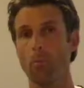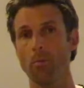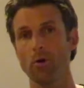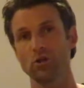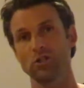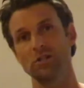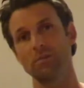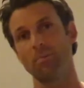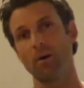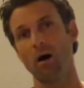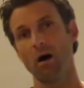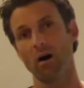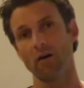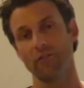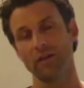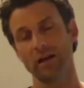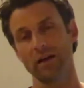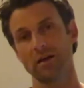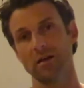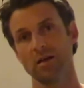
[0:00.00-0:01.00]
pushy part of
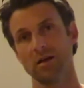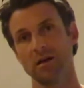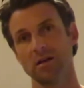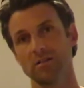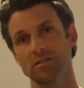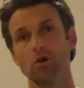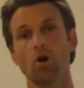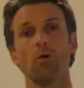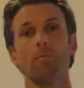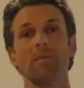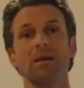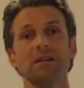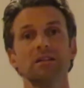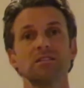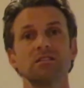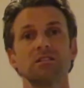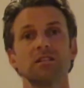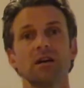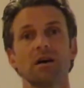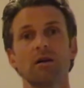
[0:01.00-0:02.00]
it. So it
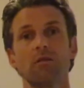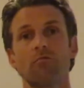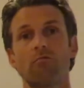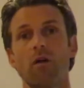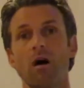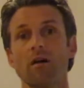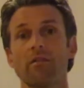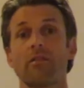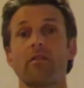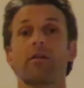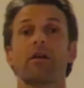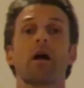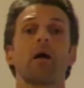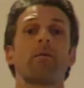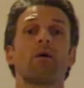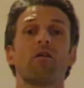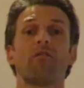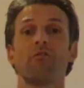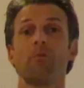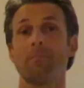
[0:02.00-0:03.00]
means that rather than
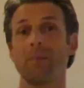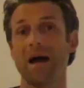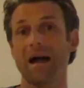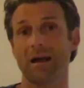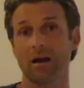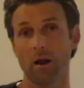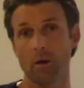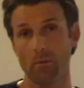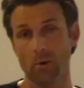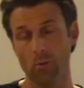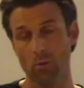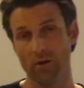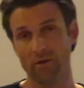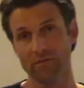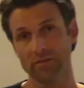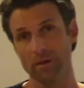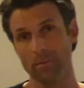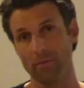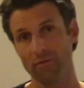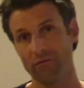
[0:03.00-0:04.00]
coming off the back like we would have
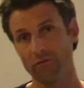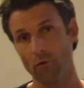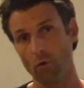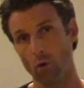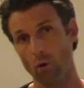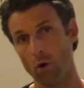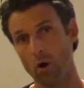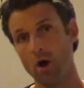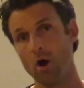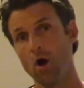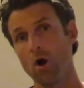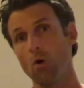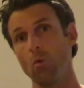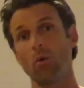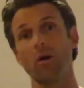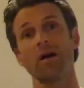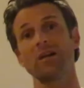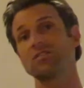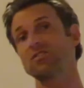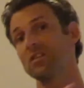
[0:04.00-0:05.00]
done before,
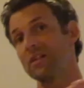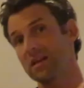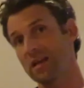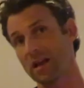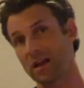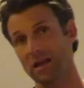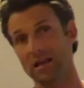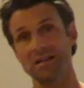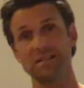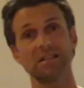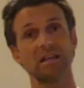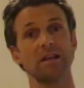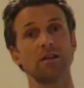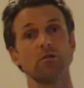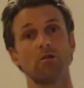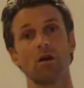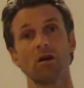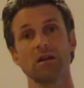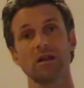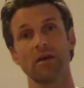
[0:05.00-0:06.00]
we're actually going to continue
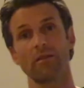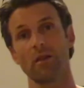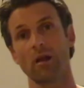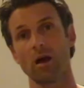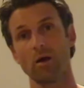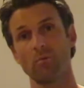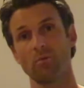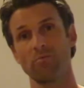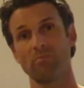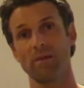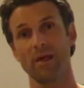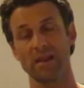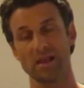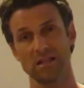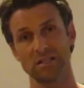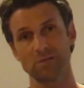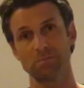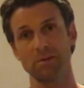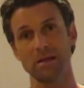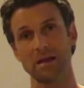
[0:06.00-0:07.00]
going down the line with plenty
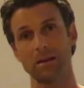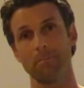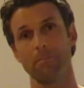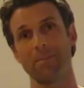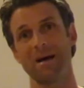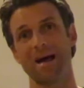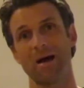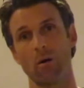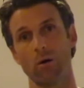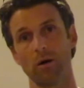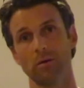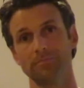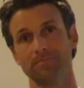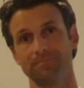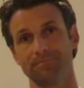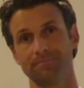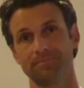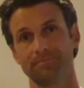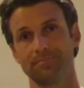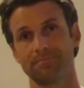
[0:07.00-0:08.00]
of speed and power.
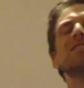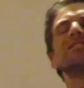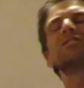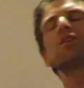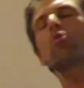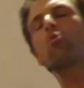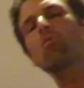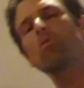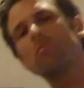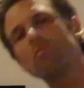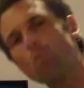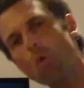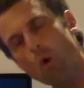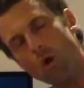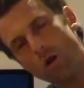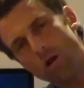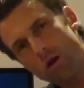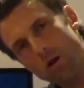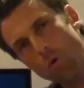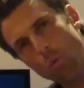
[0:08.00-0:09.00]
So
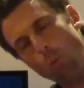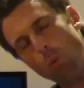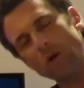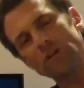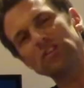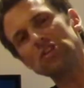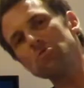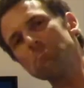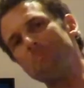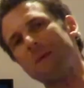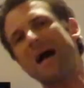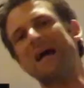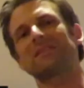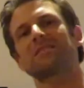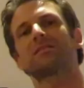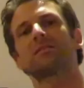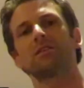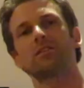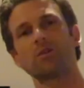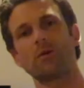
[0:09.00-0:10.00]
once you
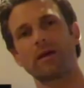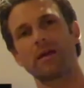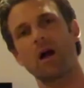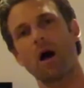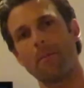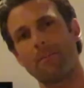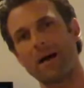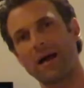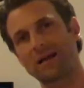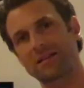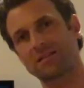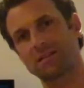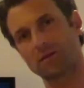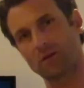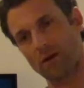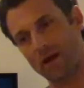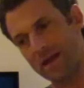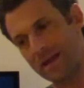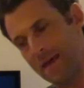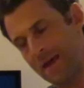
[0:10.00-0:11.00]
master doing cutbacks,
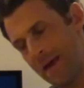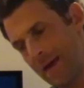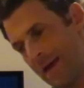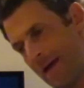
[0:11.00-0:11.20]
okay,